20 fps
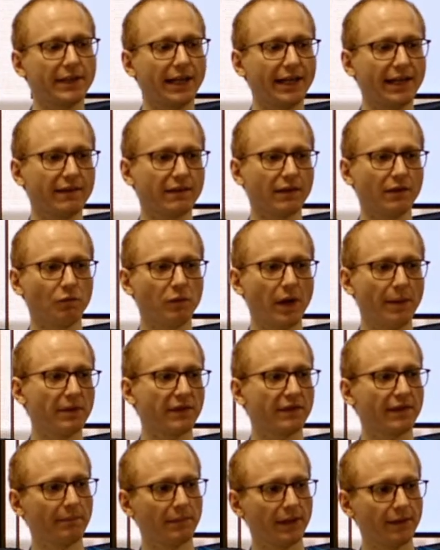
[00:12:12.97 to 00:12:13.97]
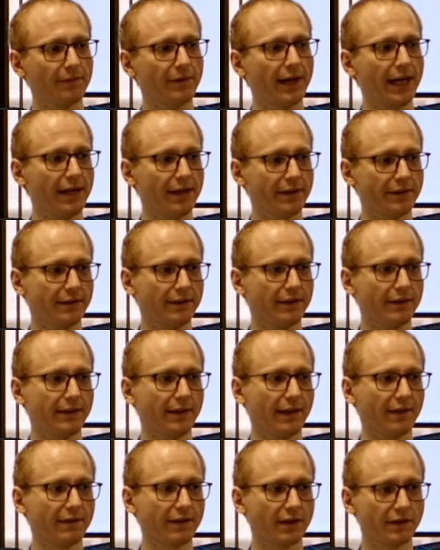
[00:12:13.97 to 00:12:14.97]
That is a WebAssembly file.
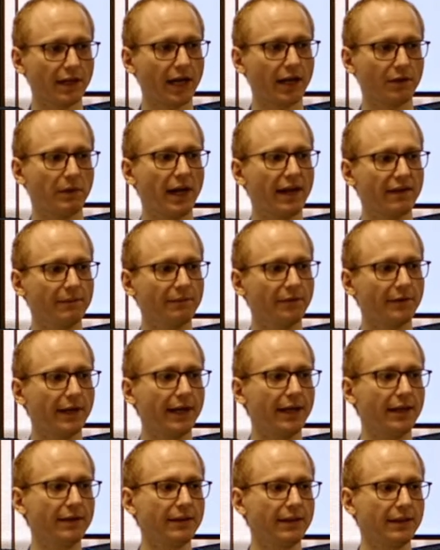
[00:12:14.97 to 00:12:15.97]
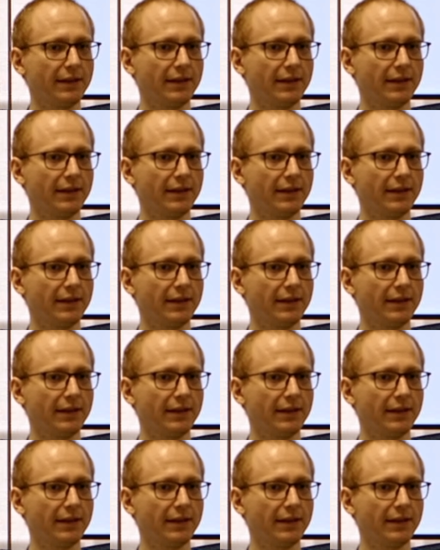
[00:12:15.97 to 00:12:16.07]
That's a .wasm file